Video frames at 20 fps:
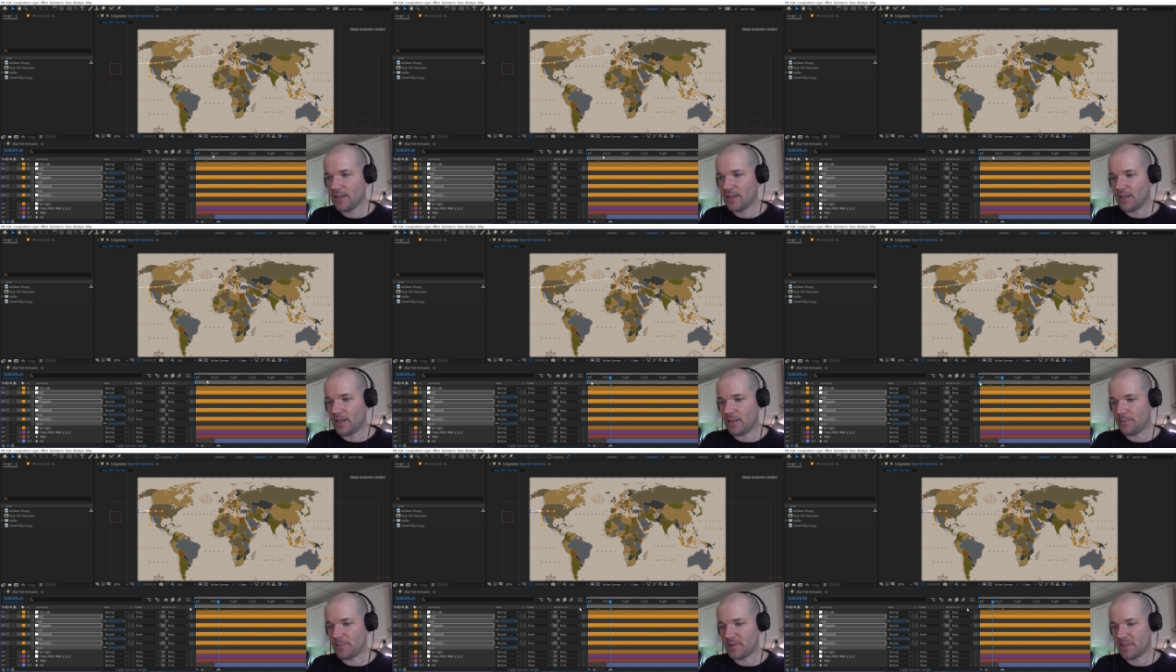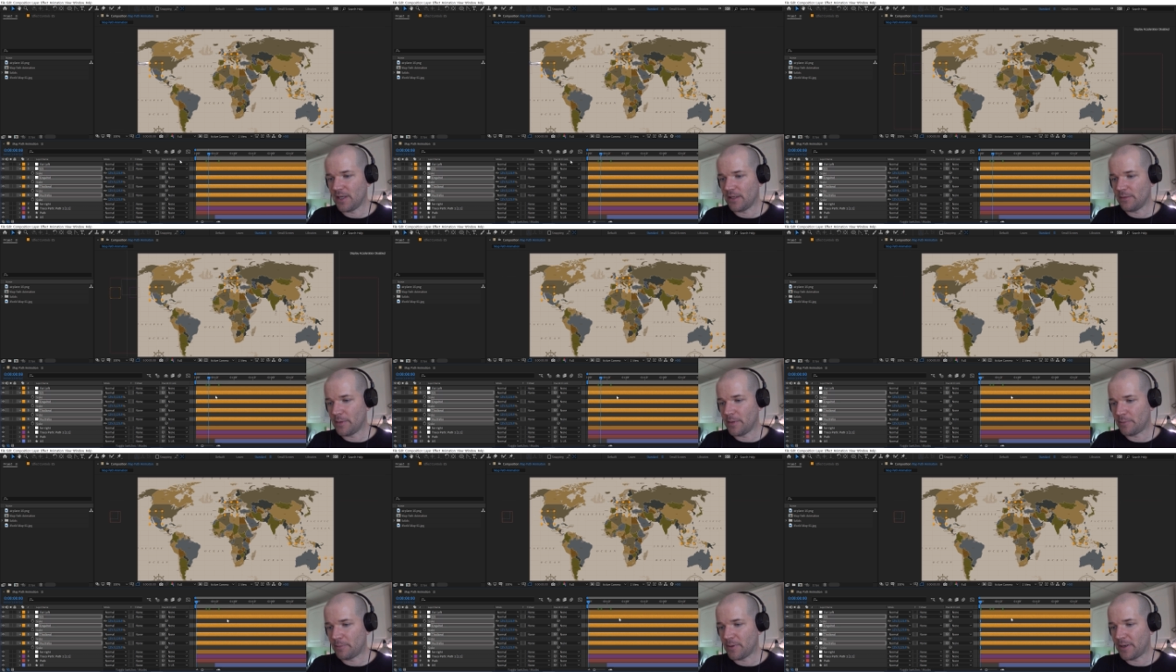um, scale
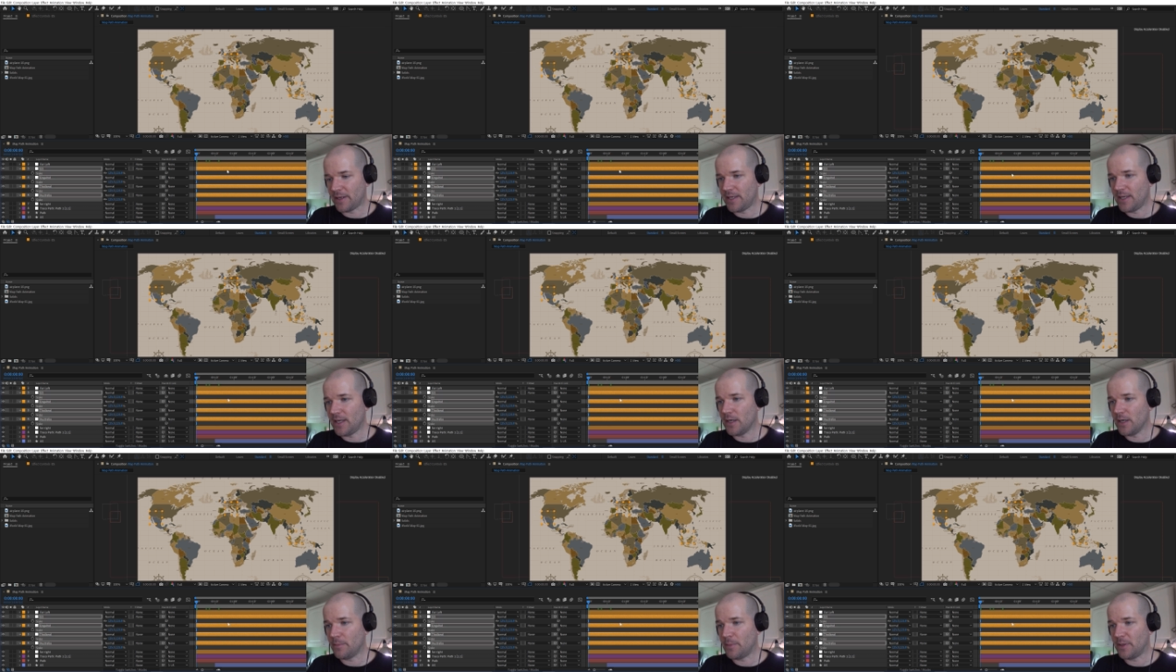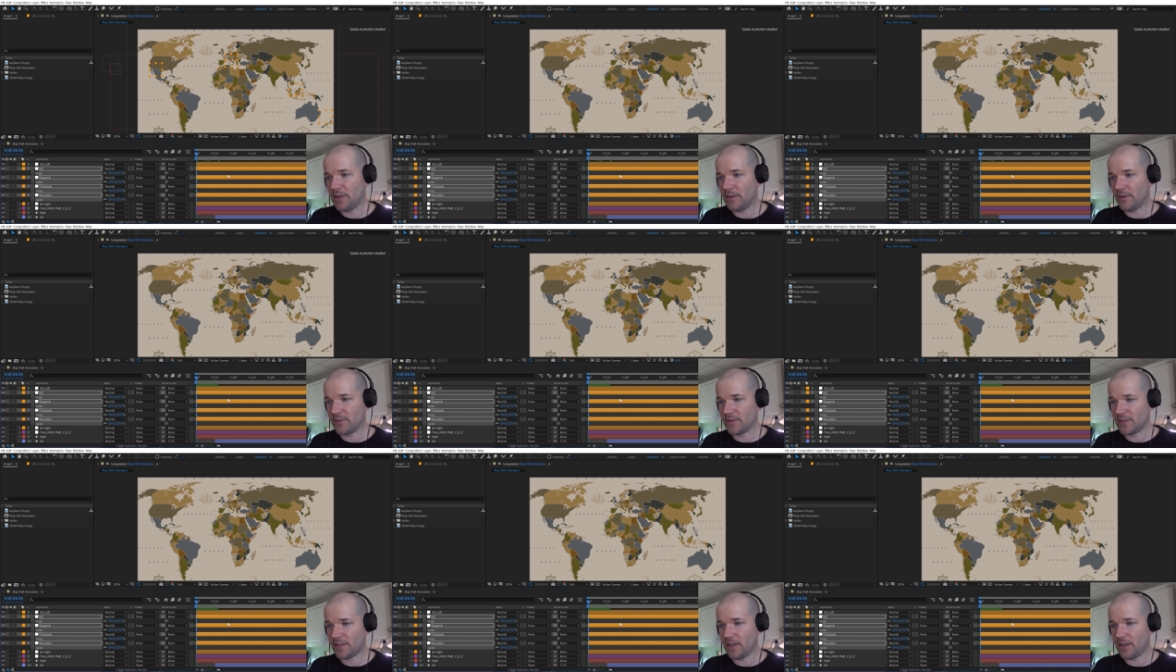them up right here, but it'll
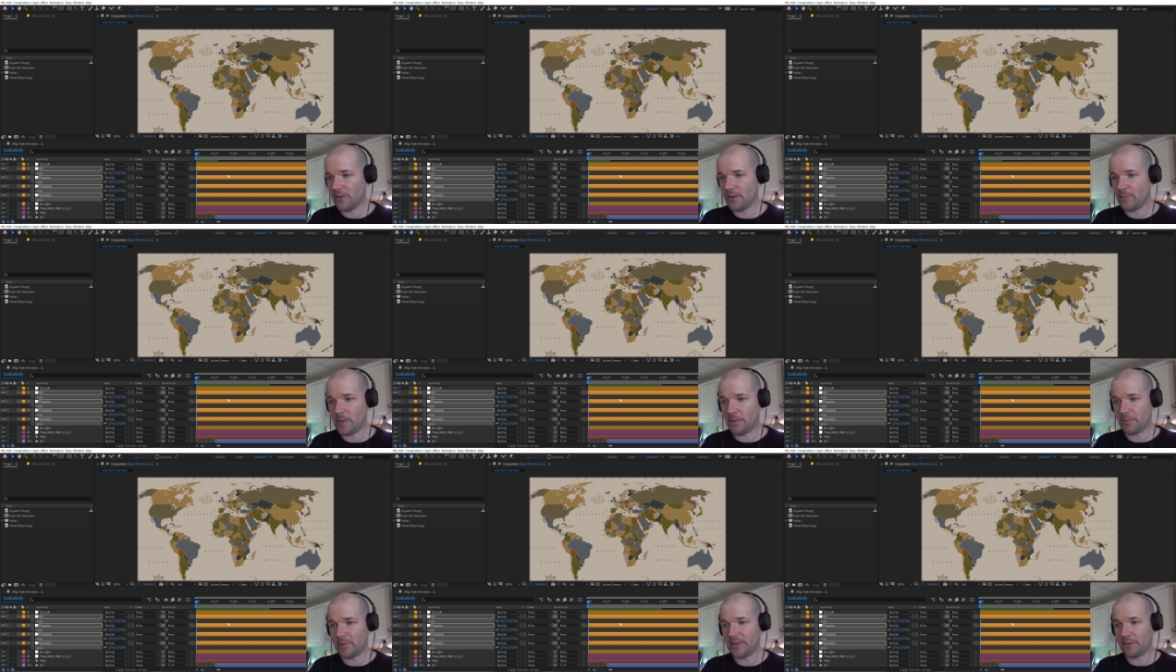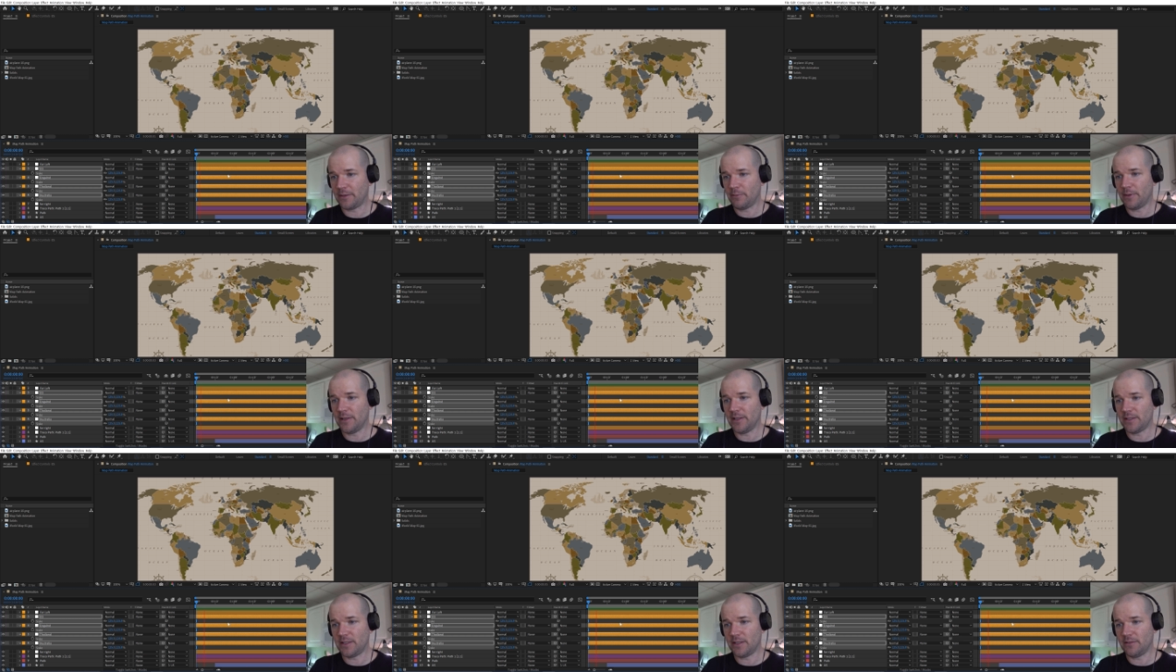scale them up like
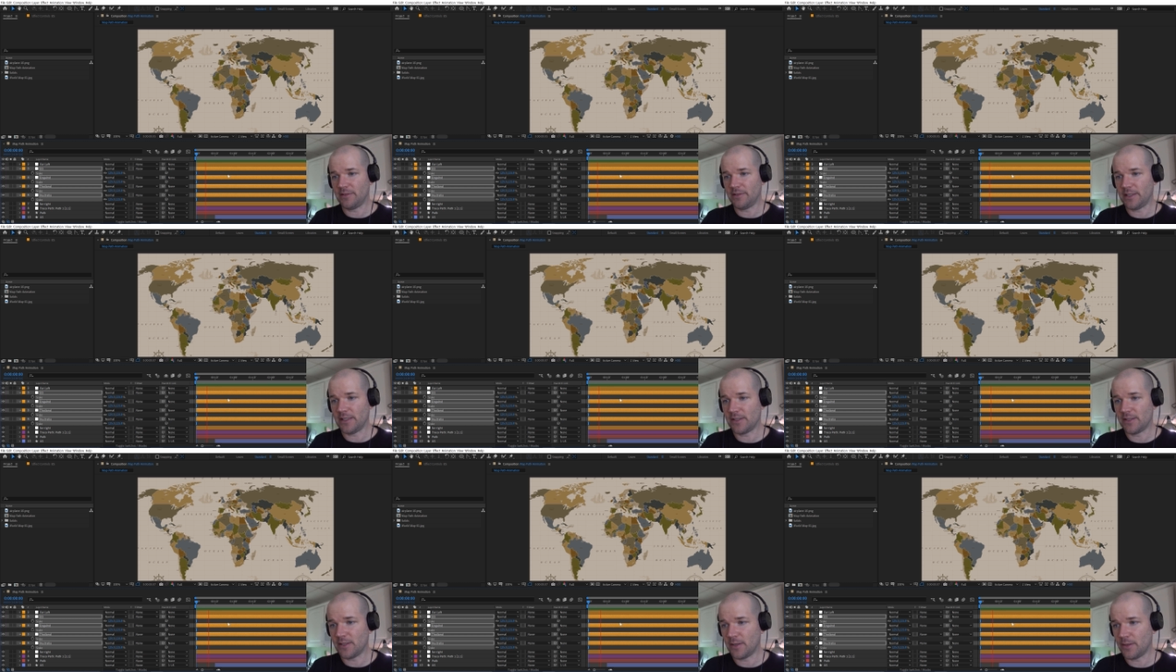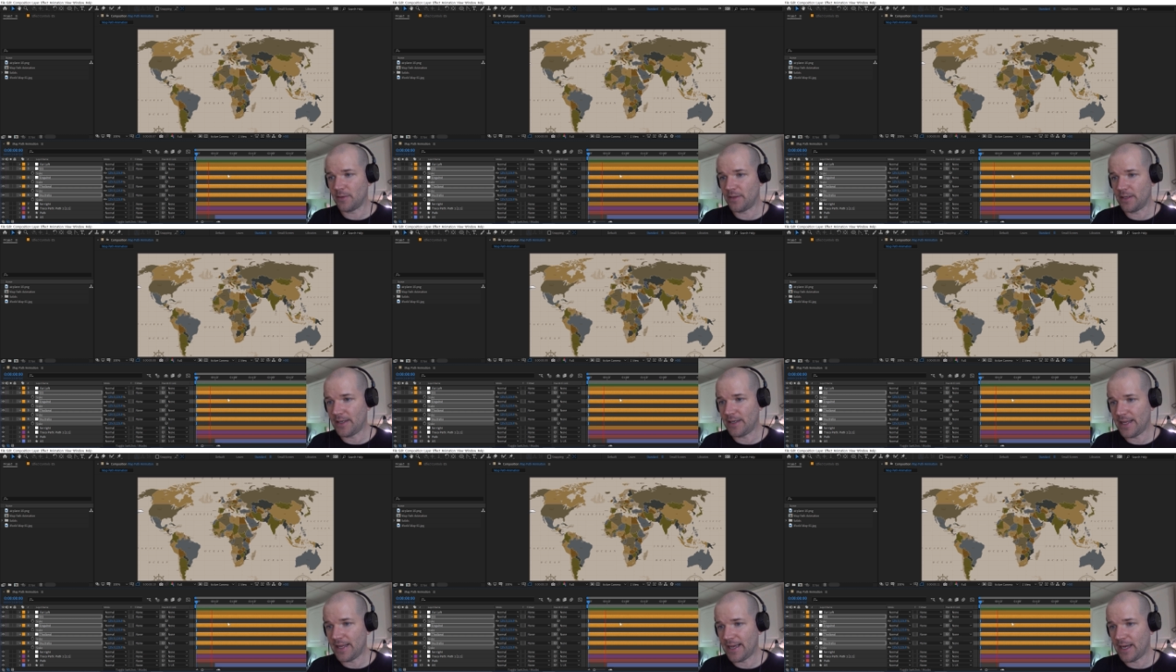relatively so
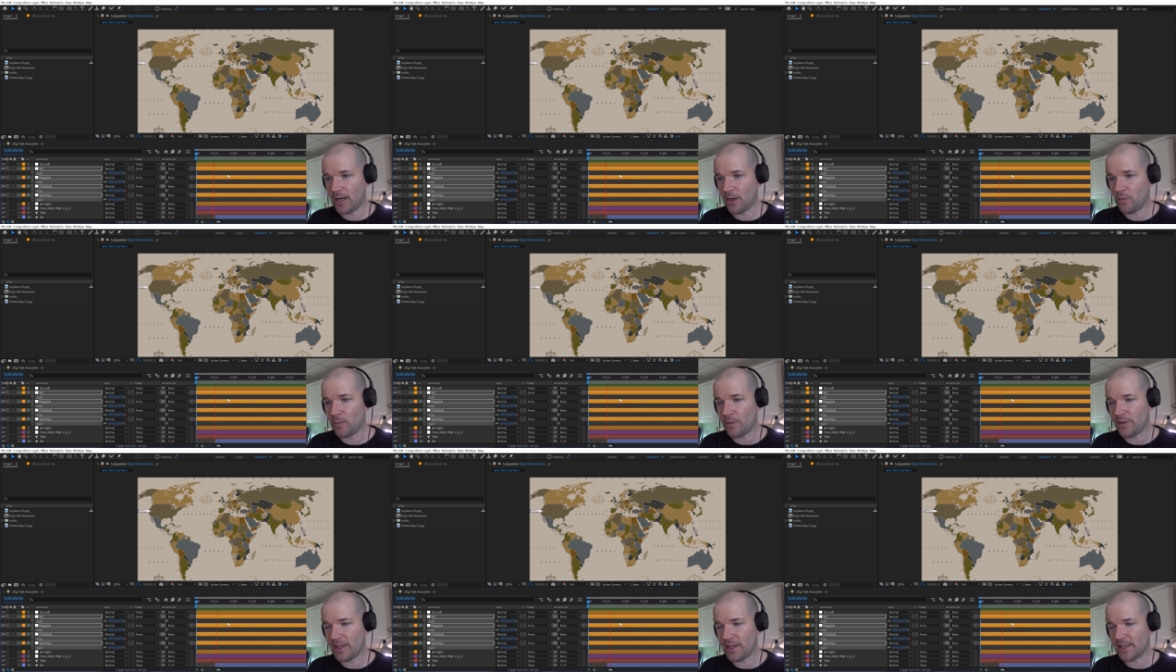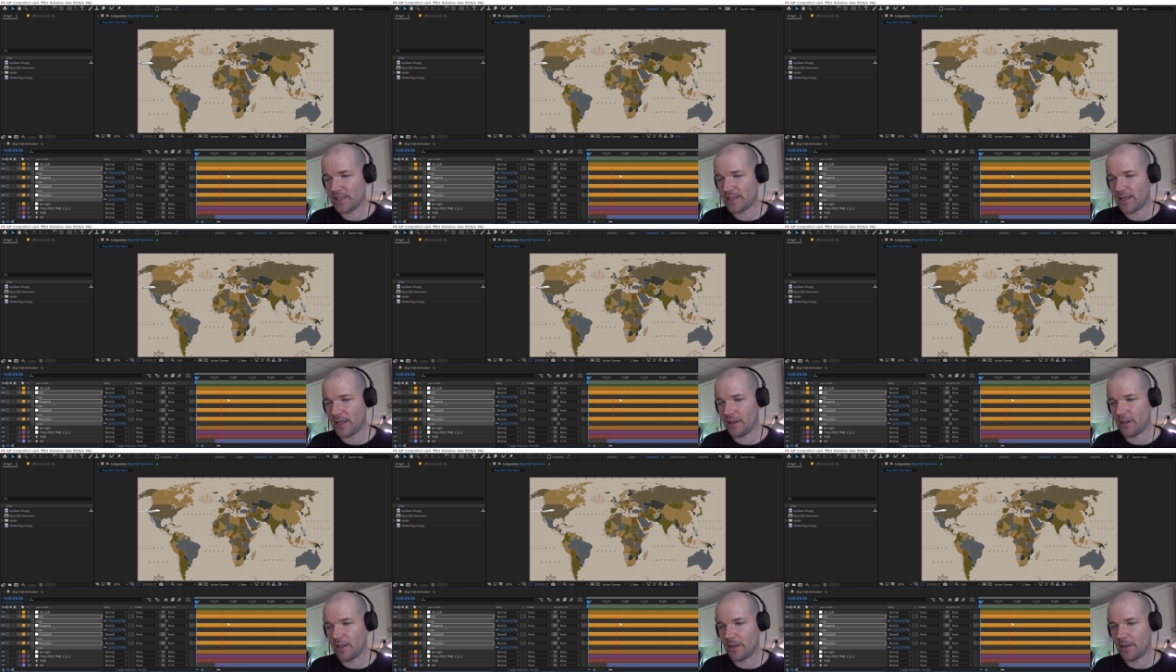that now when they
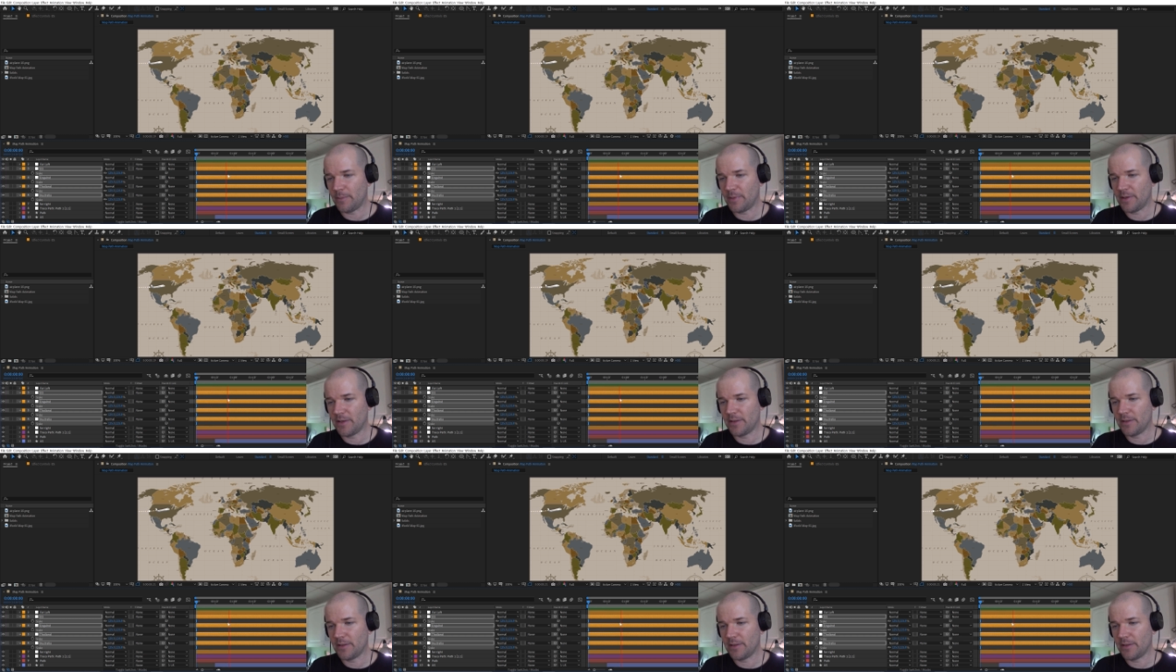scale up,